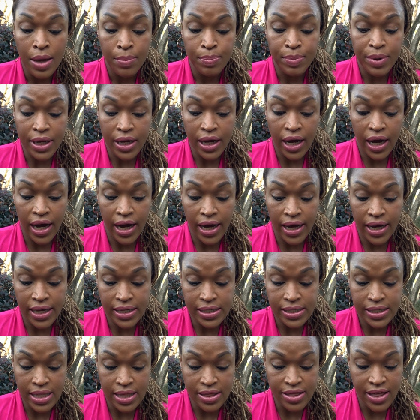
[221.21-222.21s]

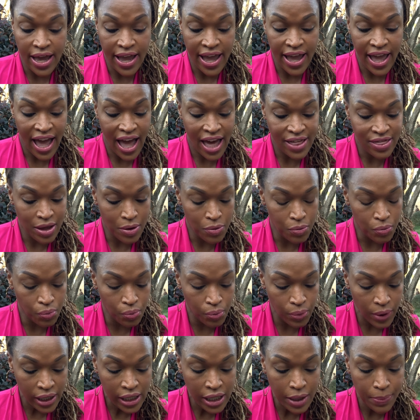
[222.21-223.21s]
because they
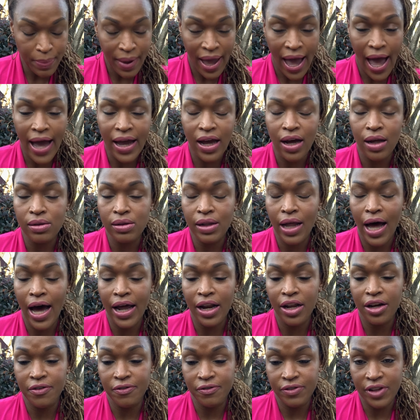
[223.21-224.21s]
really pack a lot
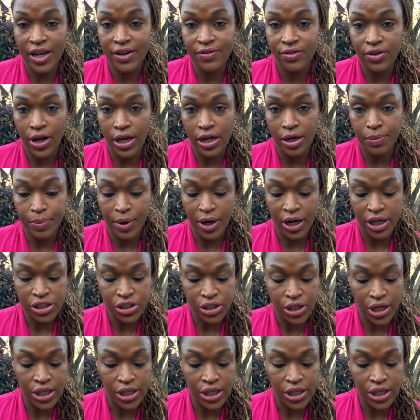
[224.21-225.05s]
of flavor in a punch.